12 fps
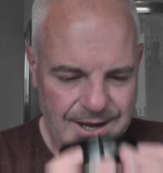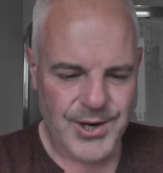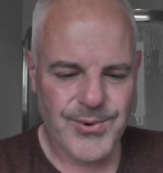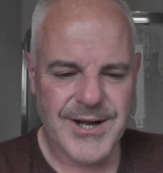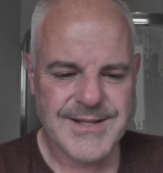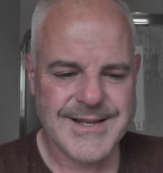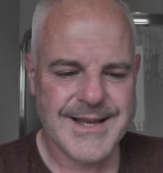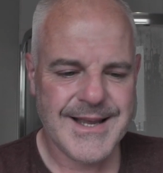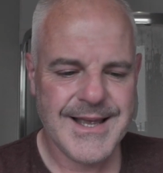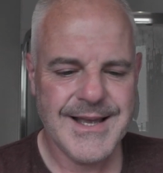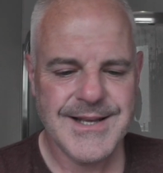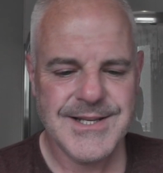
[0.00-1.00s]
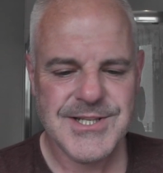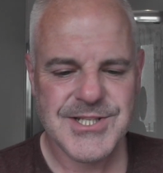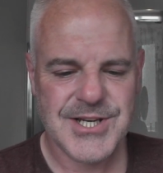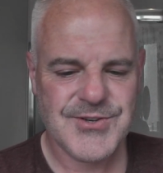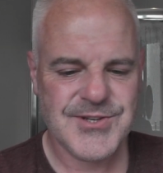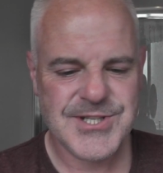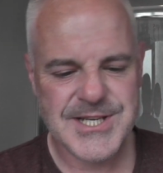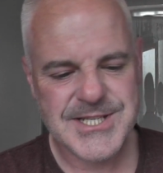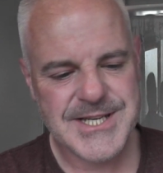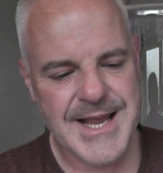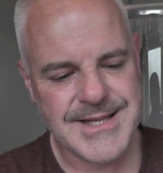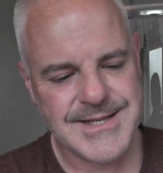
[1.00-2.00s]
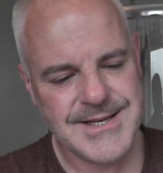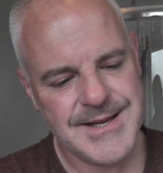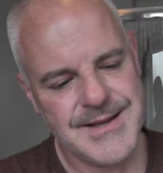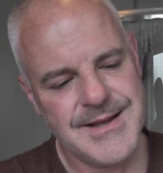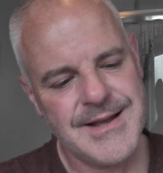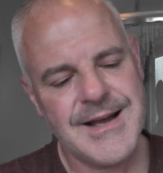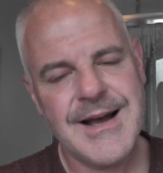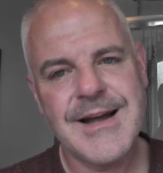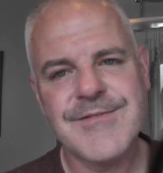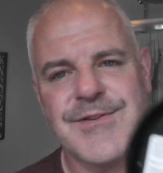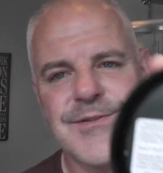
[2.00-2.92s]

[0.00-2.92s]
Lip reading: aquatic citrusy scent. And